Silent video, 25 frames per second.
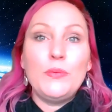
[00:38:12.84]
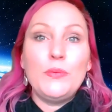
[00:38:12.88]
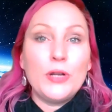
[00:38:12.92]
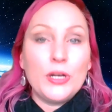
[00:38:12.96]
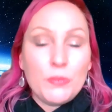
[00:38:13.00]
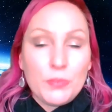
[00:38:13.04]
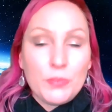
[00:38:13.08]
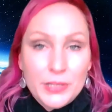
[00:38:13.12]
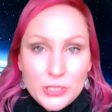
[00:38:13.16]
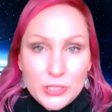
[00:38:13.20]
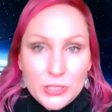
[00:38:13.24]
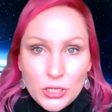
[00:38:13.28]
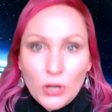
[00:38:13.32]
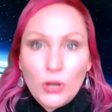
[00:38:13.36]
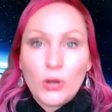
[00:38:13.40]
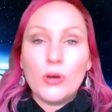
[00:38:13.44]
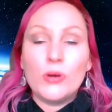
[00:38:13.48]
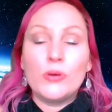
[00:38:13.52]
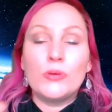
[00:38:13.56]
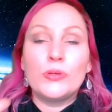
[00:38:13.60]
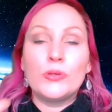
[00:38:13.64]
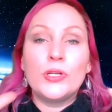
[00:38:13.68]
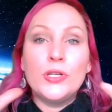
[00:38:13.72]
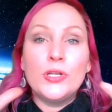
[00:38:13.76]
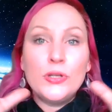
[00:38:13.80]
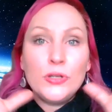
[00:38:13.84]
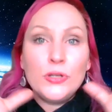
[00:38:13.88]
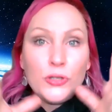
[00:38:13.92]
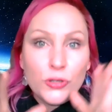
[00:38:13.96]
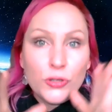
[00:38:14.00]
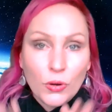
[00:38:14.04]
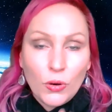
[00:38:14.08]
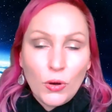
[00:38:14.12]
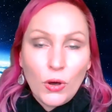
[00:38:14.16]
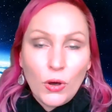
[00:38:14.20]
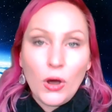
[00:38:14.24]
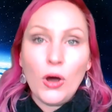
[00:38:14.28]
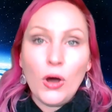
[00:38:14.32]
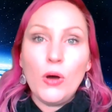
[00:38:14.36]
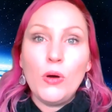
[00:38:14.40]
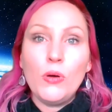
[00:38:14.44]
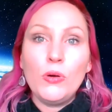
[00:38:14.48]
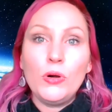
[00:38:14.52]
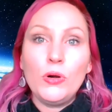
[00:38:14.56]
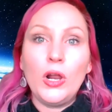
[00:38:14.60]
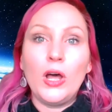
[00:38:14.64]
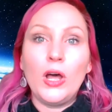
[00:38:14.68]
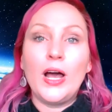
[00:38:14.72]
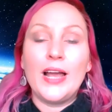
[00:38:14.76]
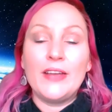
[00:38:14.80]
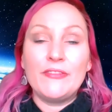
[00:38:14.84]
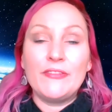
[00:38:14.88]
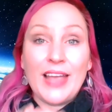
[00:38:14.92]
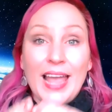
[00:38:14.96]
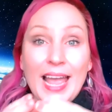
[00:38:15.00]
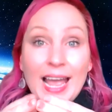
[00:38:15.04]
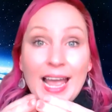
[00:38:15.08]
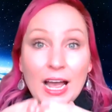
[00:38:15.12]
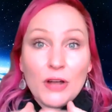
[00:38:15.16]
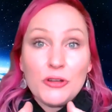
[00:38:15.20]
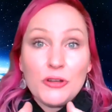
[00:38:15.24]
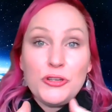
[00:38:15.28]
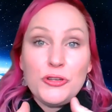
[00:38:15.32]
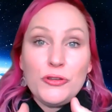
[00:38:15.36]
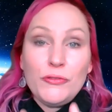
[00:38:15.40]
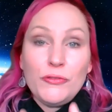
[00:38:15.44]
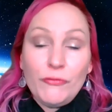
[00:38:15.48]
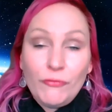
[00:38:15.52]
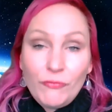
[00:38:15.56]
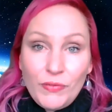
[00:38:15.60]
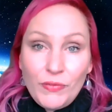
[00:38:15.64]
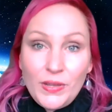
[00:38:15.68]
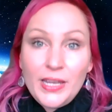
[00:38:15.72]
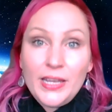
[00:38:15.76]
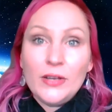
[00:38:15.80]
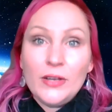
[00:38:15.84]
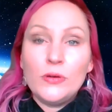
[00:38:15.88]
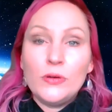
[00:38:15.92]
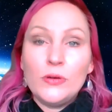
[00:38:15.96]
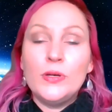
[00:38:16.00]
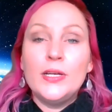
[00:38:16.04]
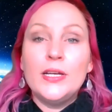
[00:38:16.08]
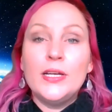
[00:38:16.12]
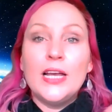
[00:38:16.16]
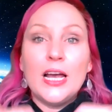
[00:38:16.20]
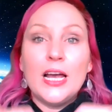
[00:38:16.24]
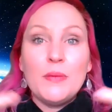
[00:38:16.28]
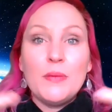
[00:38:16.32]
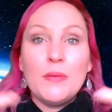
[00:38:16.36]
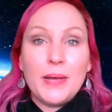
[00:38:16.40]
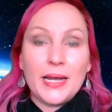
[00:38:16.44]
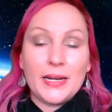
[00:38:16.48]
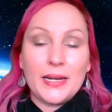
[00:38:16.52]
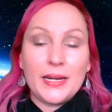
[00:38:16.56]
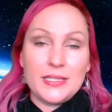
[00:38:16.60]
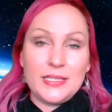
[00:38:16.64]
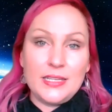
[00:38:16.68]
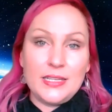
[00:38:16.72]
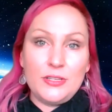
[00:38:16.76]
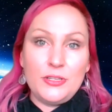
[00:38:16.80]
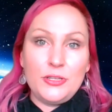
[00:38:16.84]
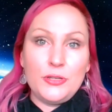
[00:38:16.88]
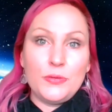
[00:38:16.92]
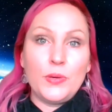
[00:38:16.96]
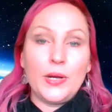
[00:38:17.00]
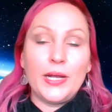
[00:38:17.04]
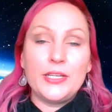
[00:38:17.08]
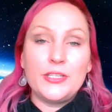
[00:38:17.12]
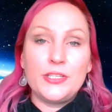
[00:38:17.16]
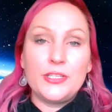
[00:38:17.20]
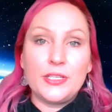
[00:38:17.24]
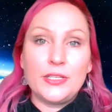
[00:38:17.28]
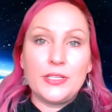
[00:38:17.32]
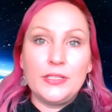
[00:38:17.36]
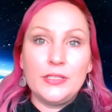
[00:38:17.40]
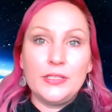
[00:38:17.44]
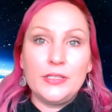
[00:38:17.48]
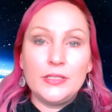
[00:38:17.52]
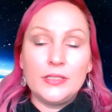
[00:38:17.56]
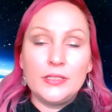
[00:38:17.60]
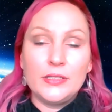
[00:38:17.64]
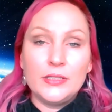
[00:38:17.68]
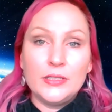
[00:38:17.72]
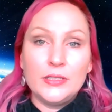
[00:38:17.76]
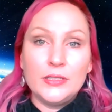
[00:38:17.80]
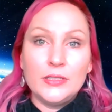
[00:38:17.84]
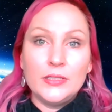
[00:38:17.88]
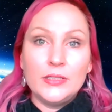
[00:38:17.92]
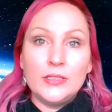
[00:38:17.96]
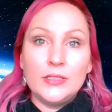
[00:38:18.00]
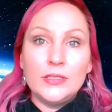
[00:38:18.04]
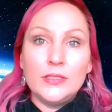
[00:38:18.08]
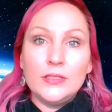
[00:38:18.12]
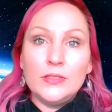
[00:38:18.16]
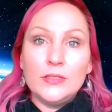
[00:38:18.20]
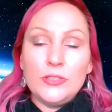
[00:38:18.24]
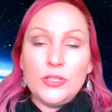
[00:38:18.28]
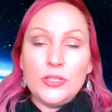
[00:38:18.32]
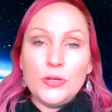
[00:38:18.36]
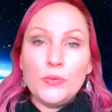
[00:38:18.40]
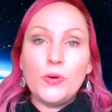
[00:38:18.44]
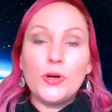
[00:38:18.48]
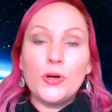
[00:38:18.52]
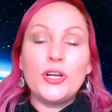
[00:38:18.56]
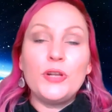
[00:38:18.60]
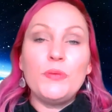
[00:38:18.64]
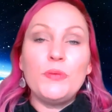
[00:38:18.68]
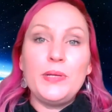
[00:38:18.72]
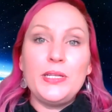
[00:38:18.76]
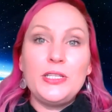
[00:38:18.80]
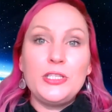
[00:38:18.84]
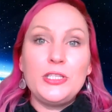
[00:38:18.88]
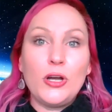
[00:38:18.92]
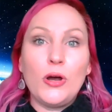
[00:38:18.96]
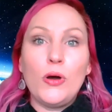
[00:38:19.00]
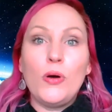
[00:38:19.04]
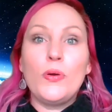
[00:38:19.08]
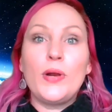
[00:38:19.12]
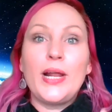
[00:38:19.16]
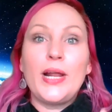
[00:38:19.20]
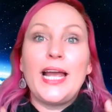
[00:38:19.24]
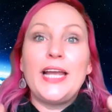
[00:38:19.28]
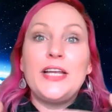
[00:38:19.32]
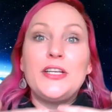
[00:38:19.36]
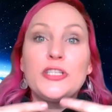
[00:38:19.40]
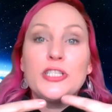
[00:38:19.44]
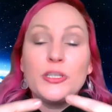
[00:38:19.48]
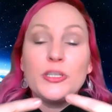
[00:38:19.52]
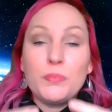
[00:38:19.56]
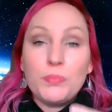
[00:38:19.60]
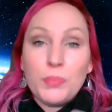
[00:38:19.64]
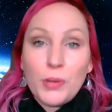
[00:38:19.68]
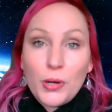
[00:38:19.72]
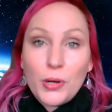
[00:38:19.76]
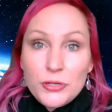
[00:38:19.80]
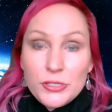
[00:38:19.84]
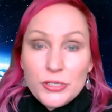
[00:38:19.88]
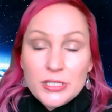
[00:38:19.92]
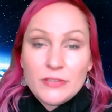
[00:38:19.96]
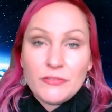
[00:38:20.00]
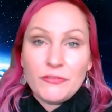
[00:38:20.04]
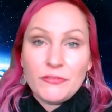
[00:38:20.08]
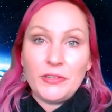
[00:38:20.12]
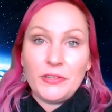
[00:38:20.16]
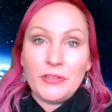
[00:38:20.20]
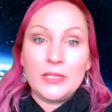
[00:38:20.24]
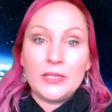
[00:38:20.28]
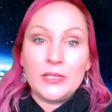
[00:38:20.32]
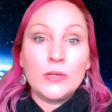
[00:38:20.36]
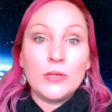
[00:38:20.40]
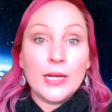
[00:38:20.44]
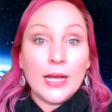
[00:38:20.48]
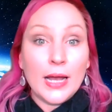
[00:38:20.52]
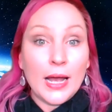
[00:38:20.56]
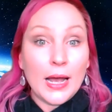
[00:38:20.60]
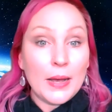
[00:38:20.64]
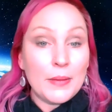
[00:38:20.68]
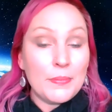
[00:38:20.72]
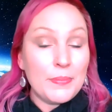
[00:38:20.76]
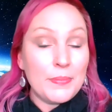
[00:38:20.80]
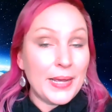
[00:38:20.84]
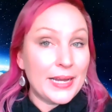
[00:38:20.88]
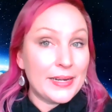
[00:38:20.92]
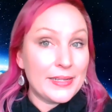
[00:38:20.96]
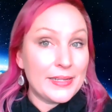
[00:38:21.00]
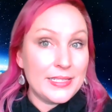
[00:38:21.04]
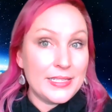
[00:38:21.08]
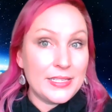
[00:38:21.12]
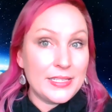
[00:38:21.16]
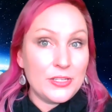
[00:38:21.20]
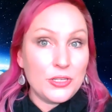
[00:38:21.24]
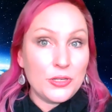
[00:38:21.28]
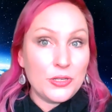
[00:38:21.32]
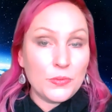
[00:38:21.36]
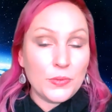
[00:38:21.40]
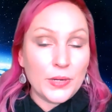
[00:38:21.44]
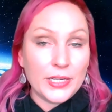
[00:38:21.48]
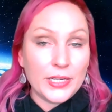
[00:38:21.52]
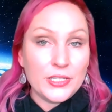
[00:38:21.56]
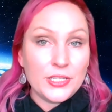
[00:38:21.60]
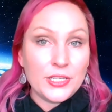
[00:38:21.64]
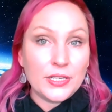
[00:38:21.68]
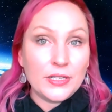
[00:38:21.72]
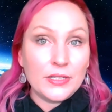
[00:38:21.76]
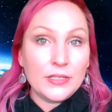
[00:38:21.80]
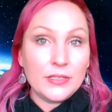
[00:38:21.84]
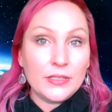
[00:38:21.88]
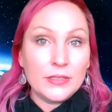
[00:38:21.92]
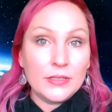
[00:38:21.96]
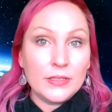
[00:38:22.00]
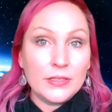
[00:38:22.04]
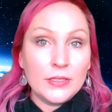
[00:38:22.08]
want to be told your whole life how you feel about a situation? Do you want to be told how you're supposed to feel about a situation?